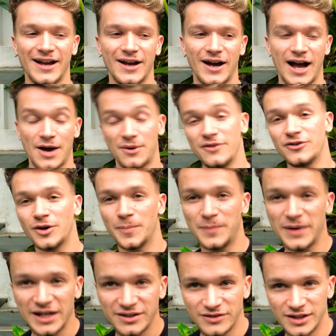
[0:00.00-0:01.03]
however, a
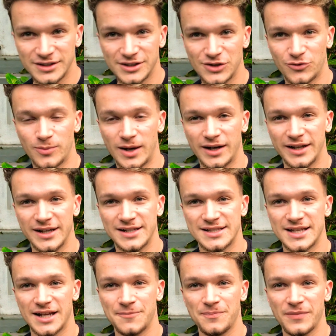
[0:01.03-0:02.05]
big advantage of Bali is
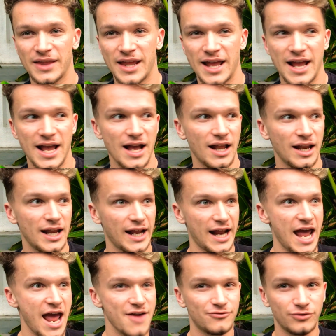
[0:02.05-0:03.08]
that like
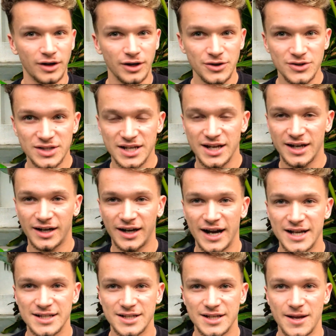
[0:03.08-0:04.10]
everyone who's here
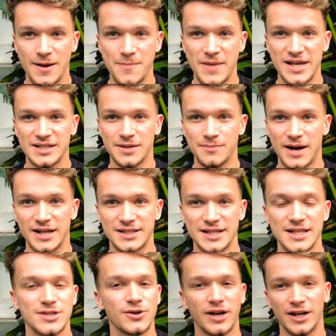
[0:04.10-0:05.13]
has amazing
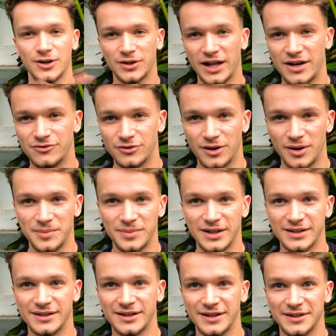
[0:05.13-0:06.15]
mindsets. Okay, not everyone,
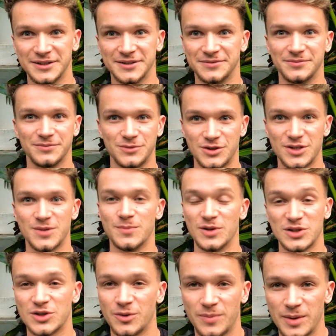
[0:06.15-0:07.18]
but just
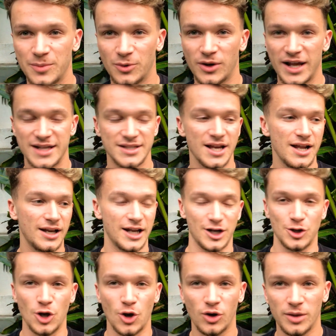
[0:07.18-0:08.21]
most of the people has like
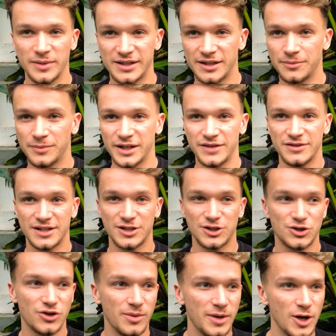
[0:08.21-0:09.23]
no limiting beliefs,
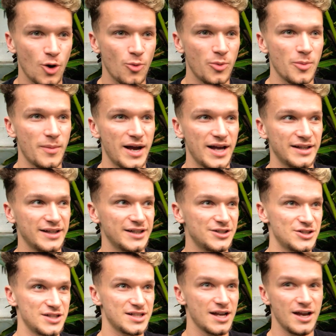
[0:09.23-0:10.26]
extremely open-minded,
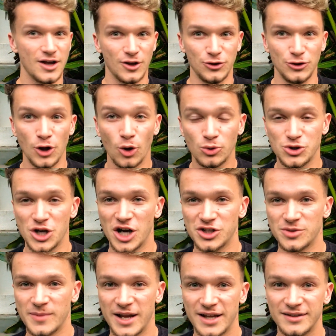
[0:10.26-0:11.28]
just no
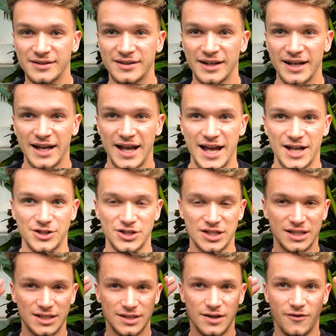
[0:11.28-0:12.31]
judgment, and
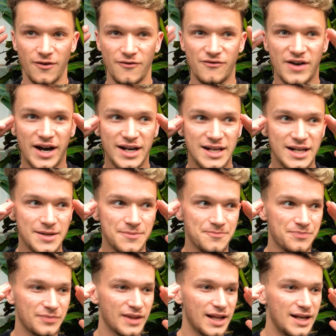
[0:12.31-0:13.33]
just very,
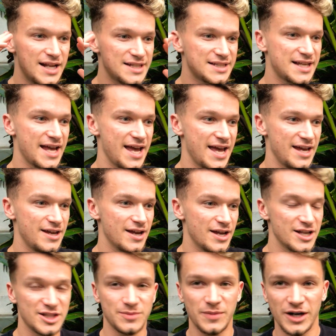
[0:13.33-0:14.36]
let's say,
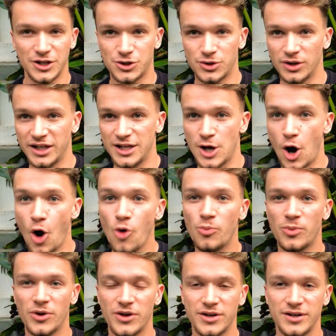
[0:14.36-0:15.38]
spiritually
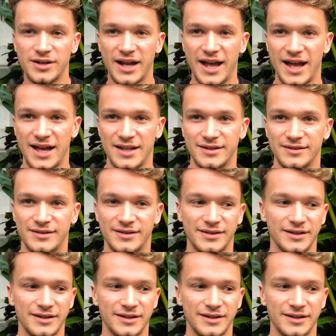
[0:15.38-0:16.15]
open and